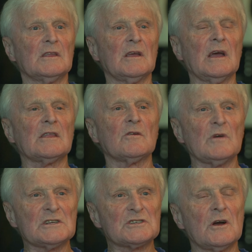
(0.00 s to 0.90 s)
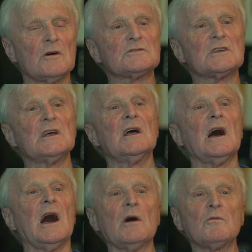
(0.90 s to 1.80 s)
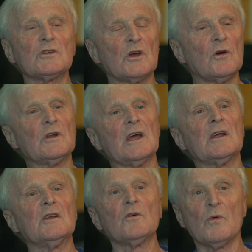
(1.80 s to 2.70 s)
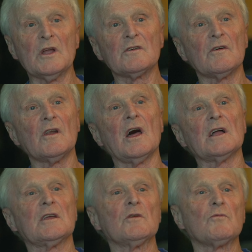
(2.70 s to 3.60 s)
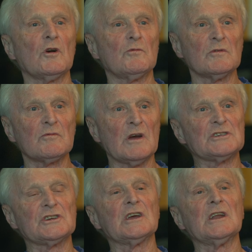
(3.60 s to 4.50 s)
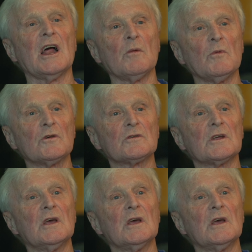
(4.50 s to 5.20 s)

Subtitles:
They had the West Coast. I would go there in the winter a lot and work with Reggie and Helmut.